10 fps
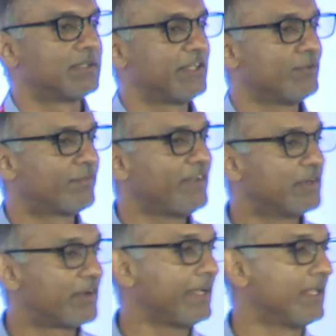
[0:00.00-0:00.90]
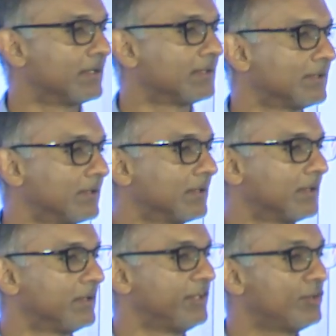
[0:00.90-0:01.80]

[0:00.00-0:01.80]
do you feel ready? Do